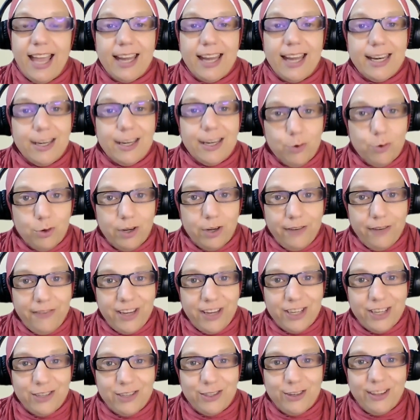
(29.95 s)
And in order
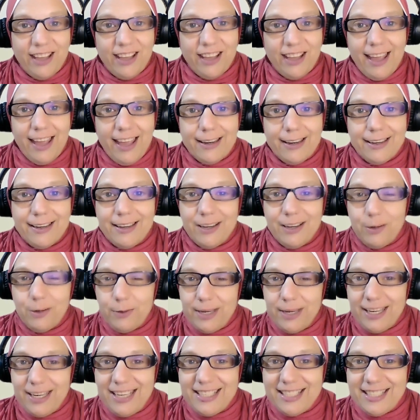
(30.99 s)
for you to do that,
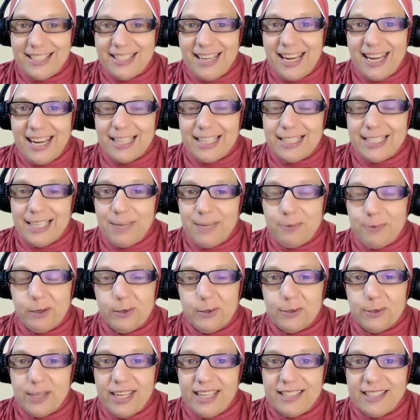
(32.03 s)
we need to take a
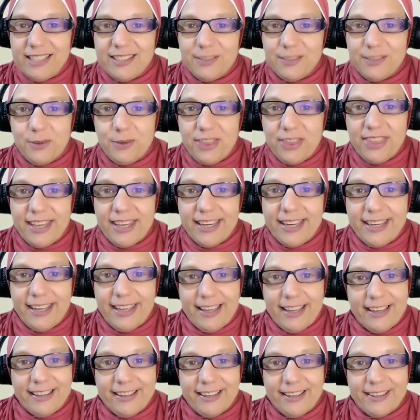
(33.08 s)
deeper look into what
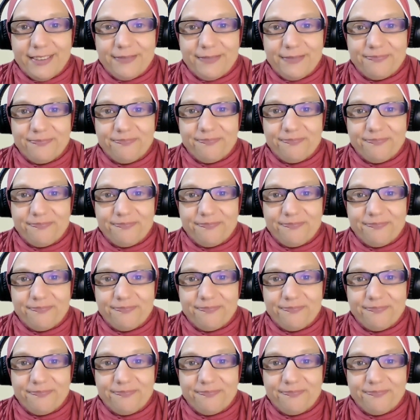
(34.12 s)
they are.